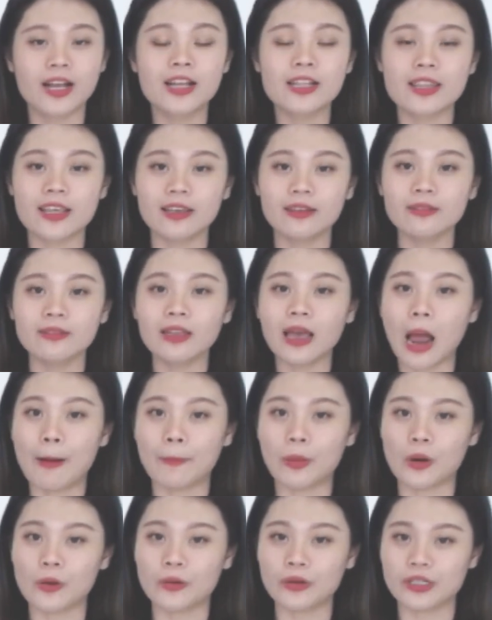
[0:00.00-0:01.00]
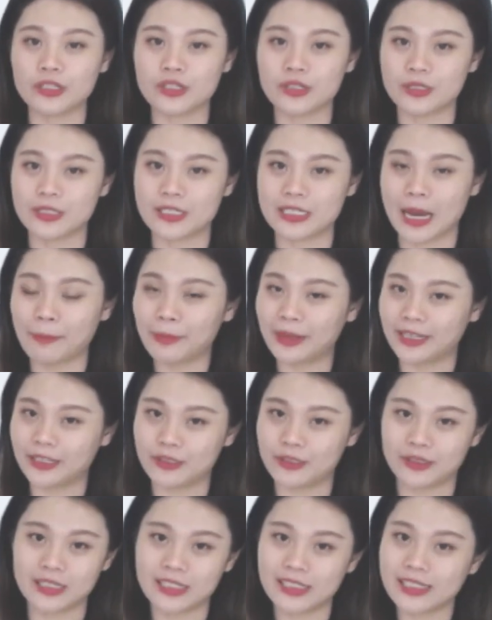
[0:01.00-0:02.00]
Then I'm going to jump
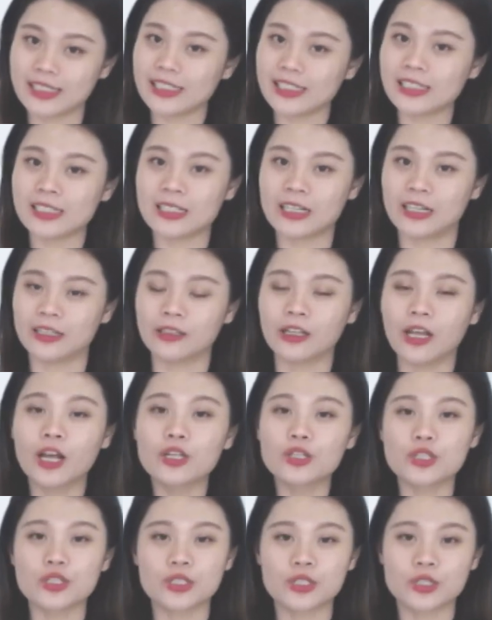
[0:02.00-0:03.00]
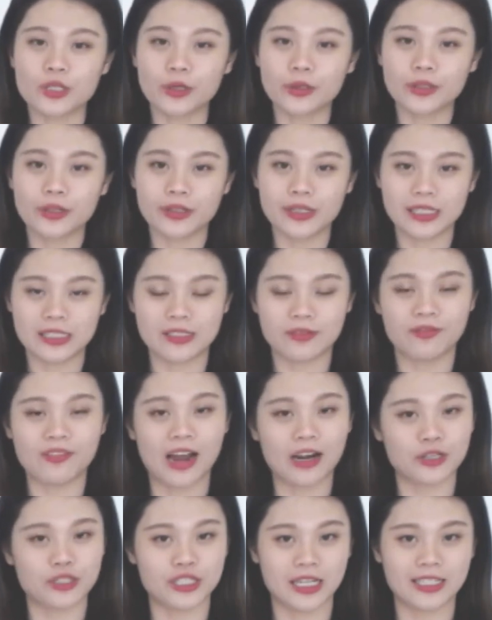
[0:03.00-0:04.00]
into the system to show you its
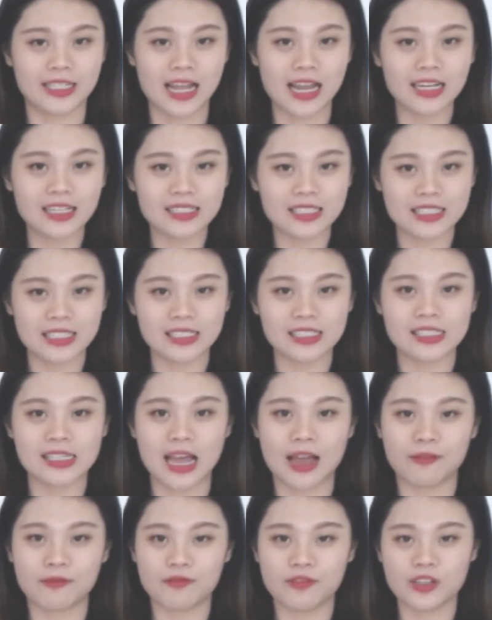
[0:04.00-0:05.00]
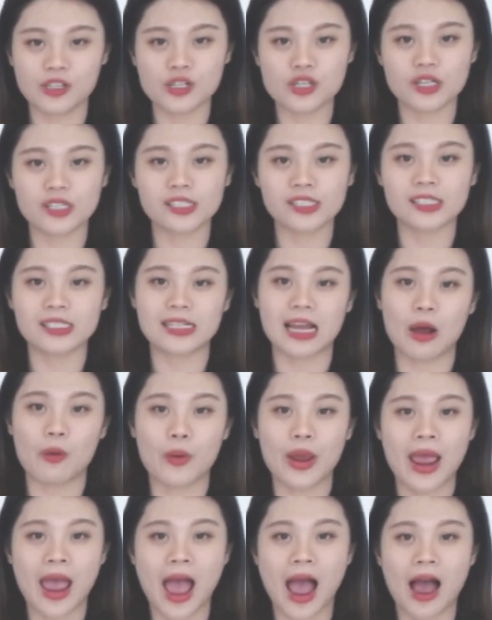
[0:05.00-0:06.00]
functionalities and features that we
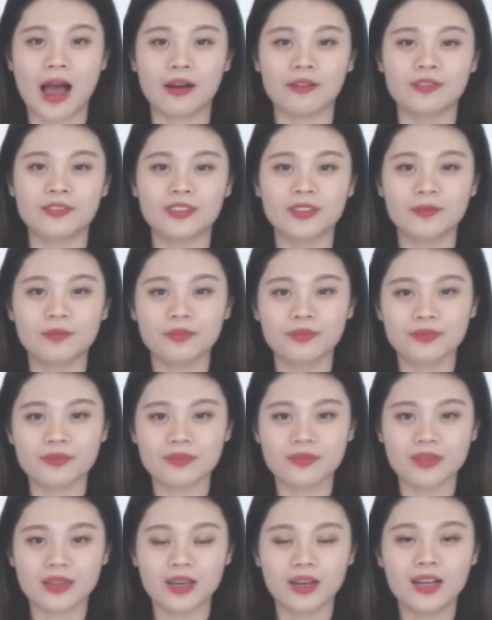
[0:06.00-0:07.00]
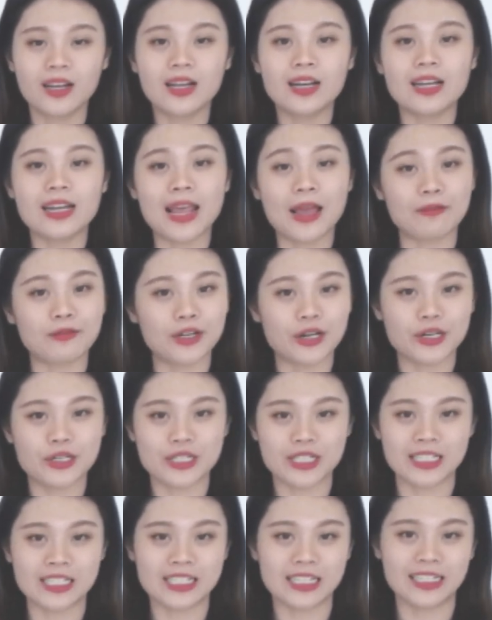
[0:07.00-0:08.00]
have.
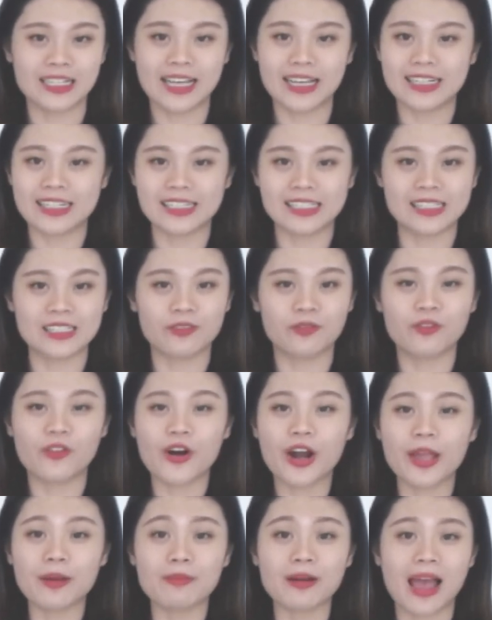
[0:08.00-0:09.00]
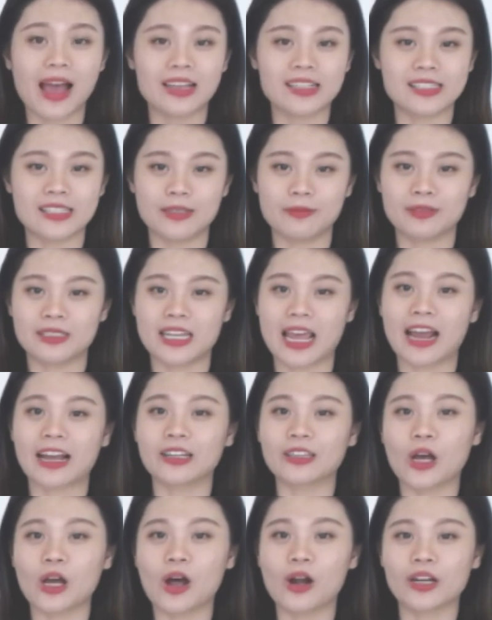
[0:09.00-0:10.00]
Leveraging the latest VoIP and SIP
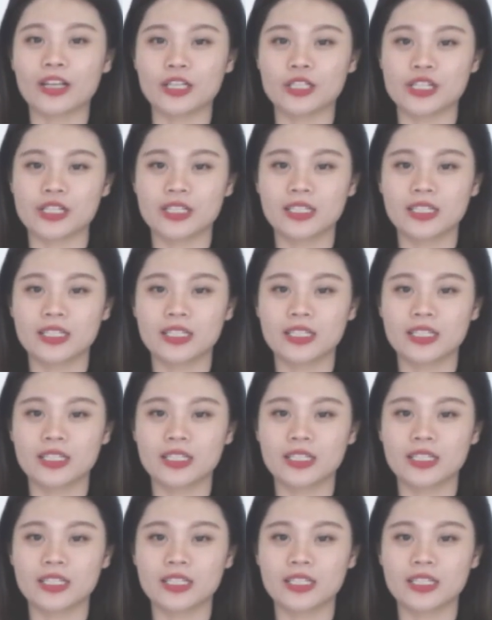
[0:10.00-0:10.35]
technology,